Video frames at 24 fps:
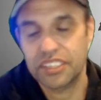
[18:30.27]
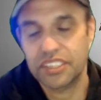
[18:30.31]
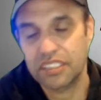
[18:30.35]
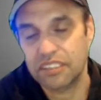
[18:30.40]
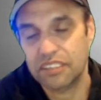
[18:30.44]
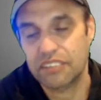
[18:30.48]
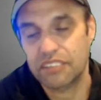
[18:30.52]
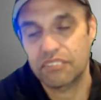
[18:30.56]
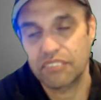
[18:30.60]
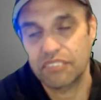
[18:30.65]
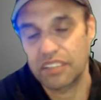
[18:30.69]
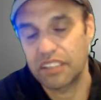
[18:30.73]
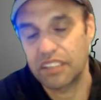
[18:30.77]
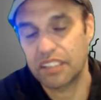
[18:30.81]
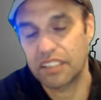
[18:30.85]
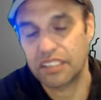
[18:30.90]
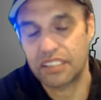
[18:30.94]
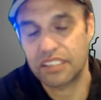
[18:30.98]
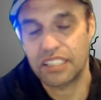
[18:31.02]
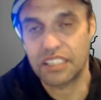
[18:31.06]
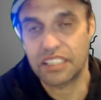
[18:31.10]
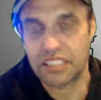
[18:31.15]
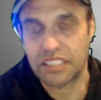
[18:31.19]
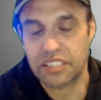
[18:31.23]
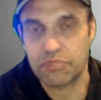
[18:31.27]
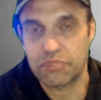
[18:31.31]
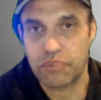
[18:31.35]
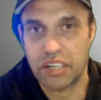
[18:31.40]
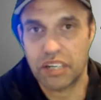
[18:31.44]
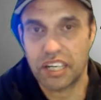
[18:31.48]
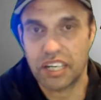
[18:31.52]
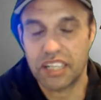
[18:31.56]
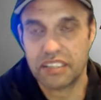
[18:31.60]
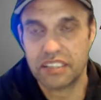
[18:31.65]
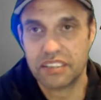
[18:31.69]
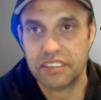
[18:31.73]
is in a sense the
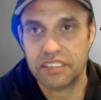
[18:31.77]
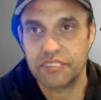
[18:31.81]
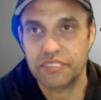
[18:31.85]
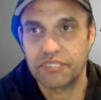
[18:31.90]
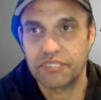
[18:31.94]
bias.